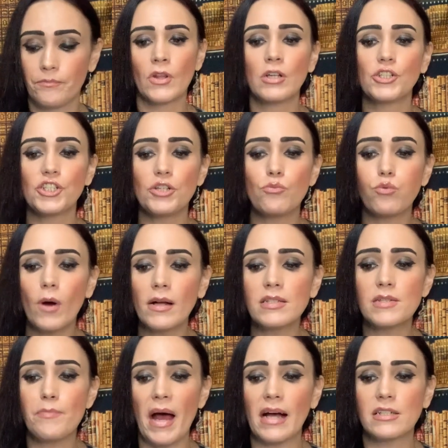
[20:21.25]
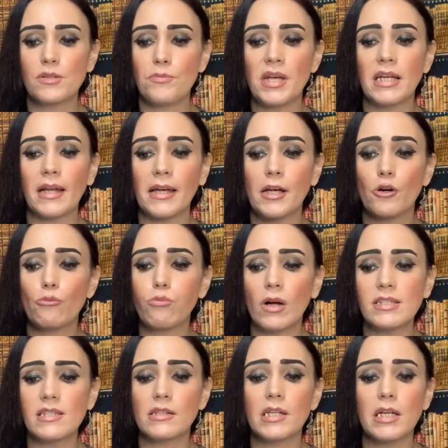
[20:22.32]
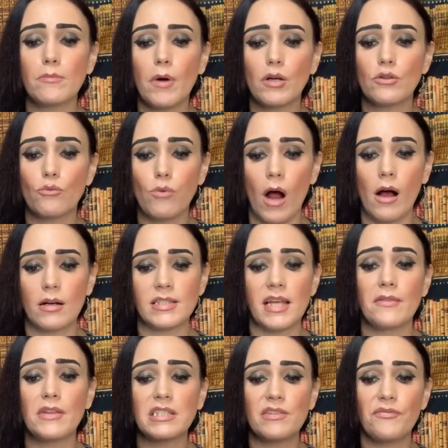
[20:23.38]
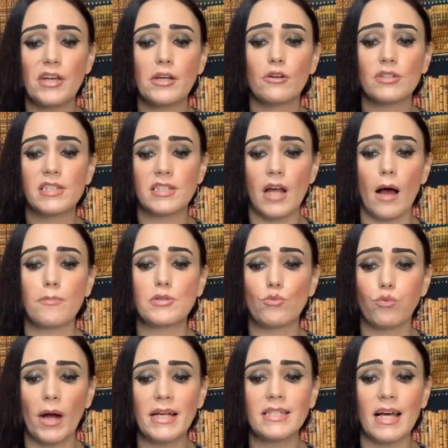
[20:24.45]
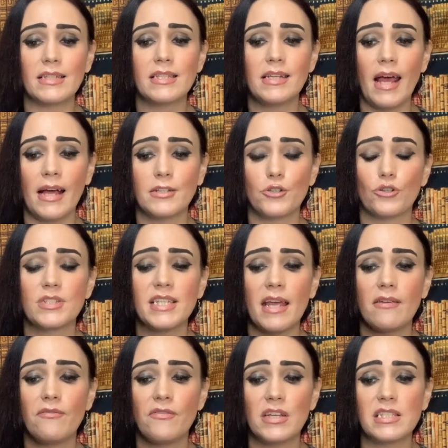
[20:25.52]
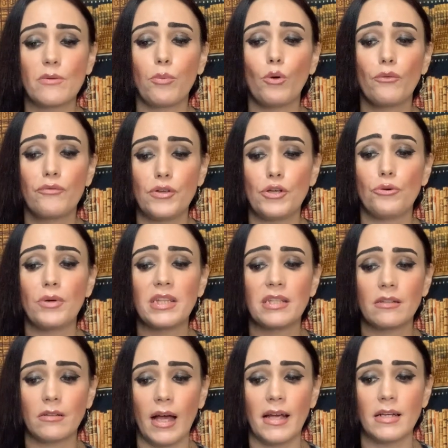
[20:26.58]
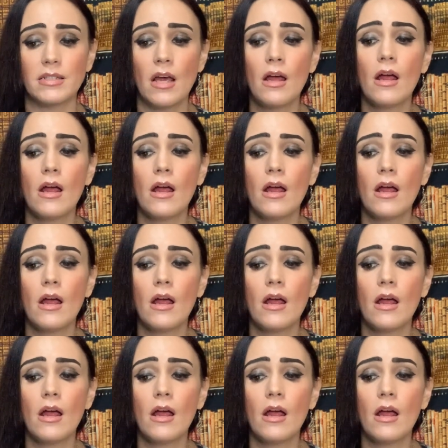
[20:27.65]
She runs back to me and I hear rustling among the rocks, and this figure stops right as it enters a visible view in the light.